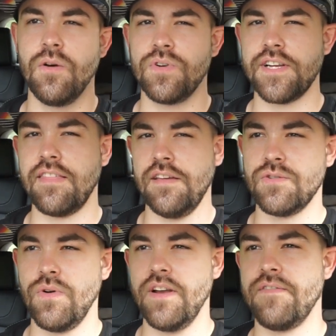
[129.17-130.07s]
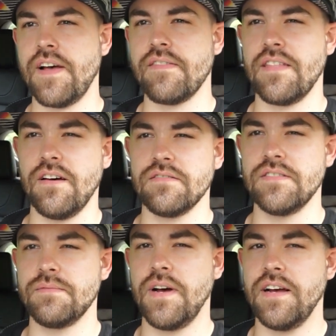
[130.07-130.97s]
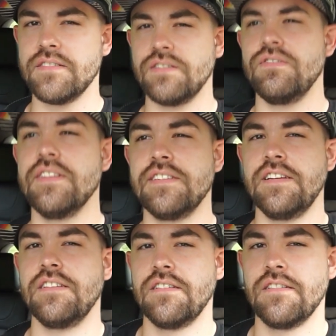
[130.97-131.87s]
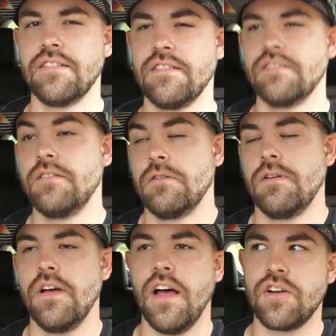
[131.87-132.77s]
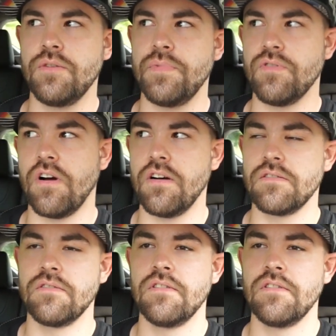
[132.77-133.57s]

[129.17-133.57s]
which I think 25,000 is a milestone, isn't it? I could be wrong.